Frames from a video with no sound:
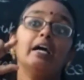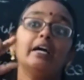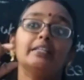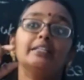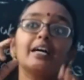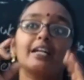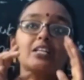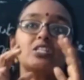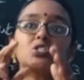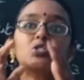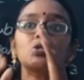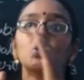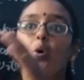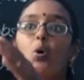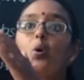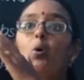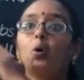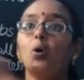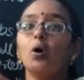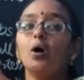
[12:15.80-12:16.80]
there is
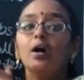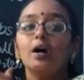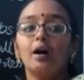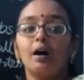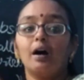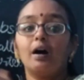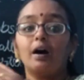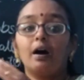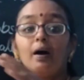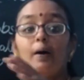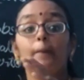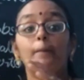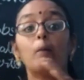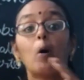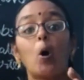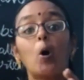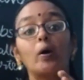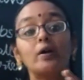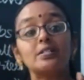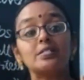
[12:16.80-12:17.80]
no
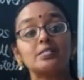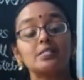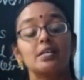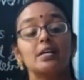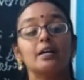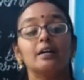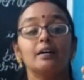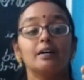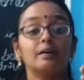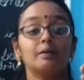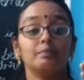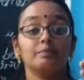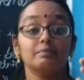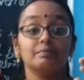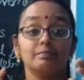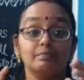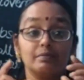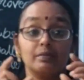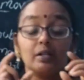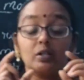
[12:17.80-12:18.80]
bonds,
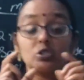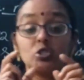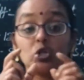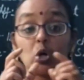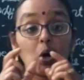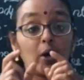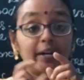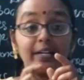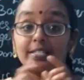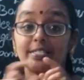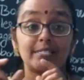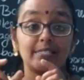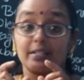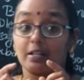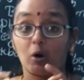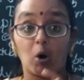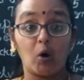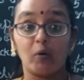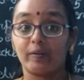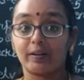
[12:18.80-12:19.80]
joints
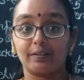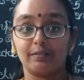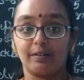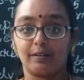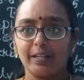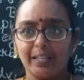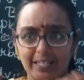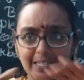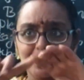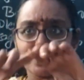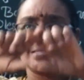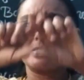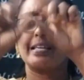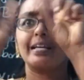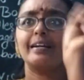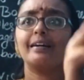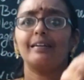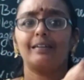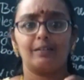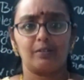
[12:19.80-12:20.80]
over there. It is a
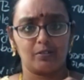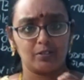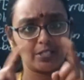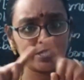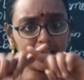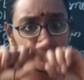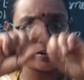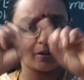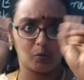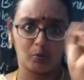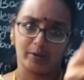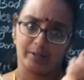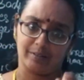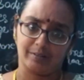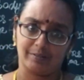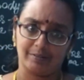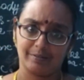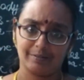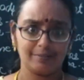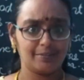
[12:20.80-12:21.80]
single one.
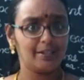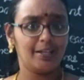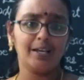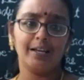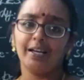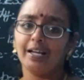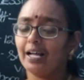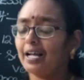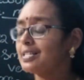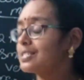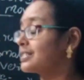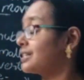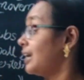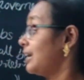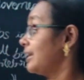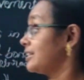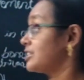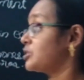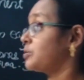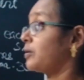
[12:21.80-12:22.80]
That skull
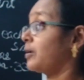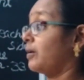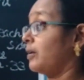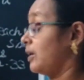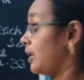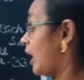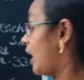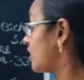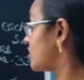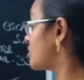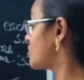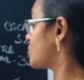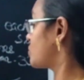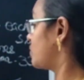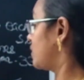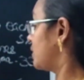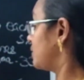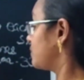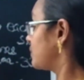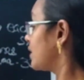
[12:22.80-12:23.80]
is the largest
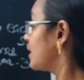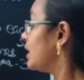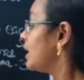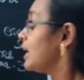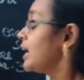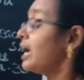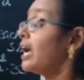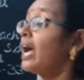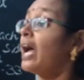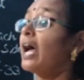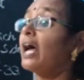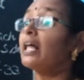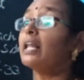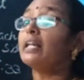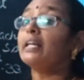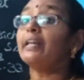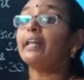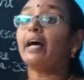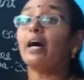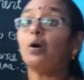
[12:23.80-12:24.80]
one.
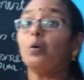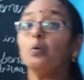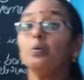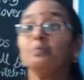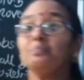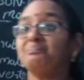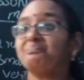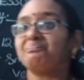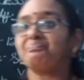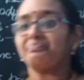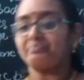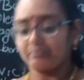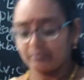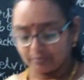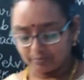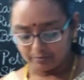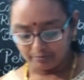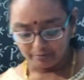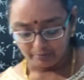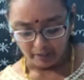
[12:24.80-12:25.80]
Now,
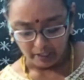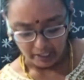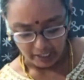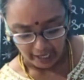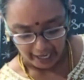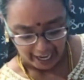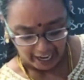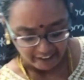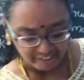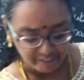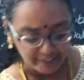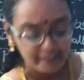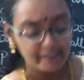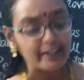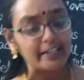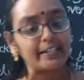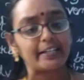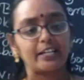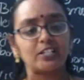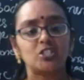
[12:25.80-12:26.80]

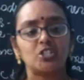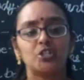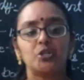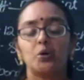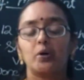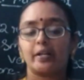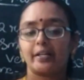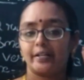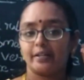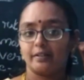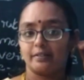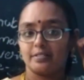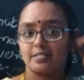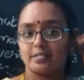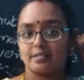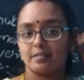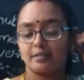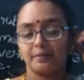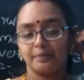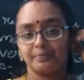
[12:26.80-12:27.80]
everyone touch your ears.